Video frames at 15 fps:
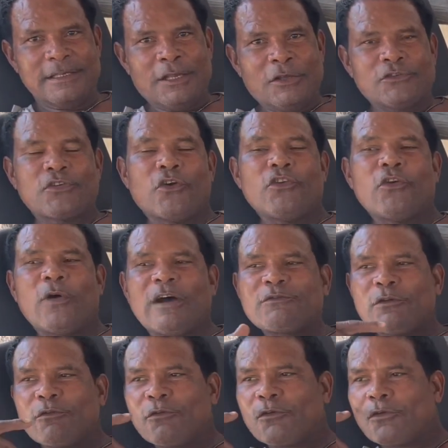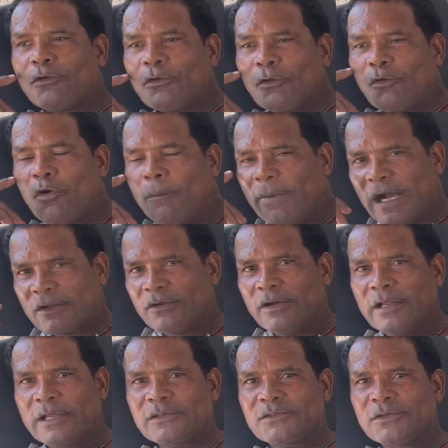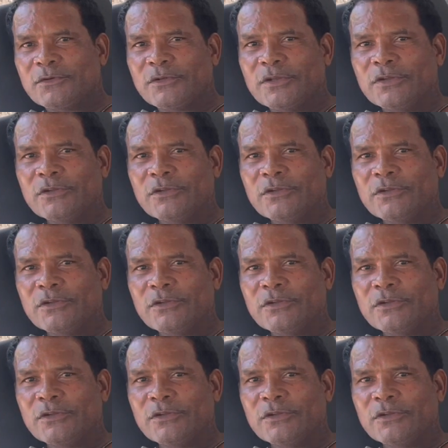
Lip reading: So you have to go back to the history.